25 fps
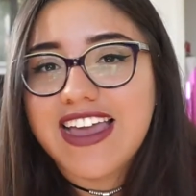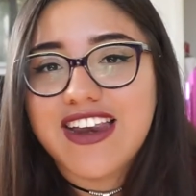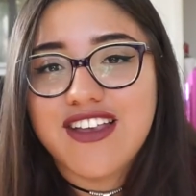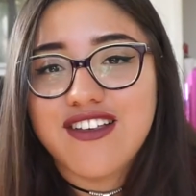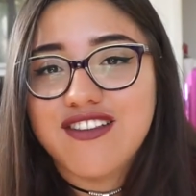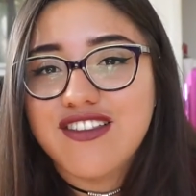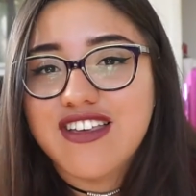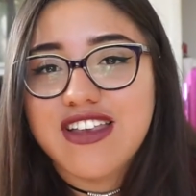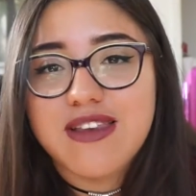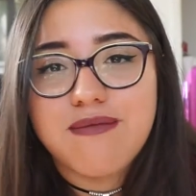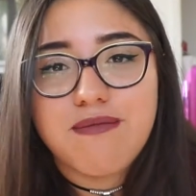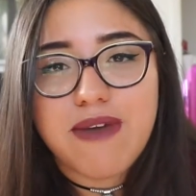It
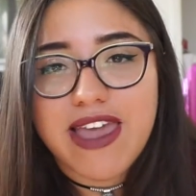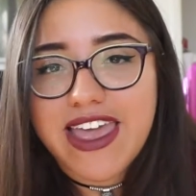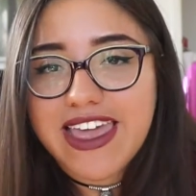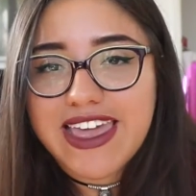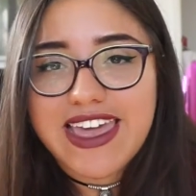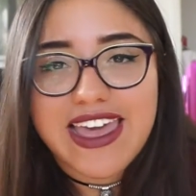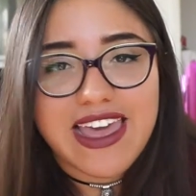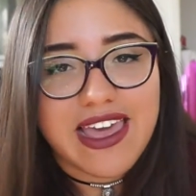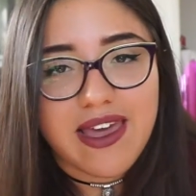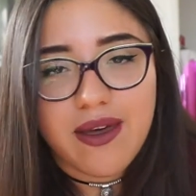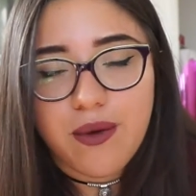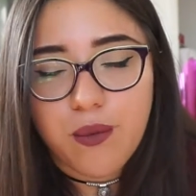doesn't
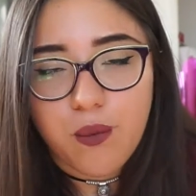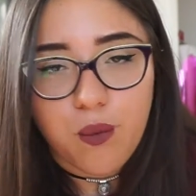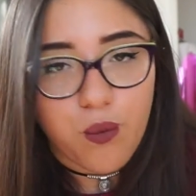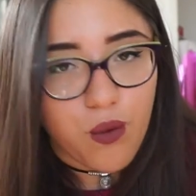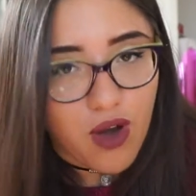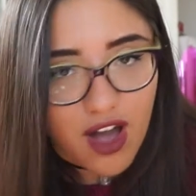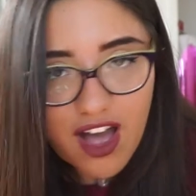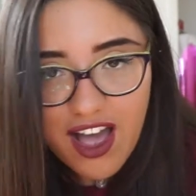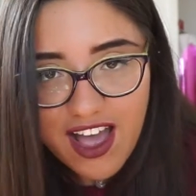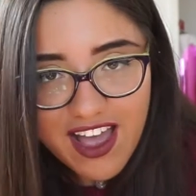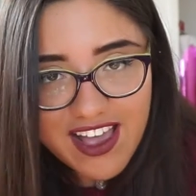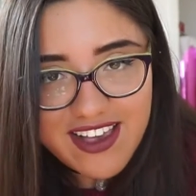make it
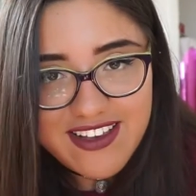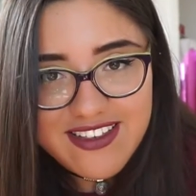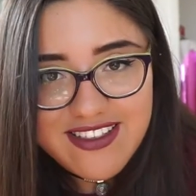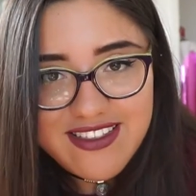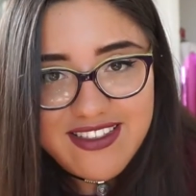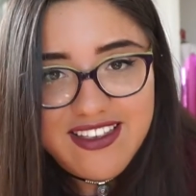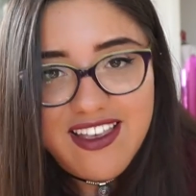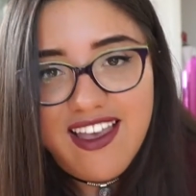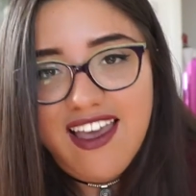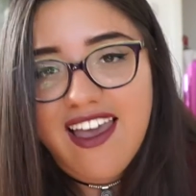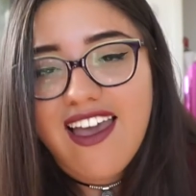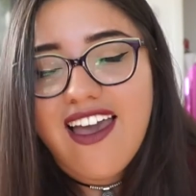worse.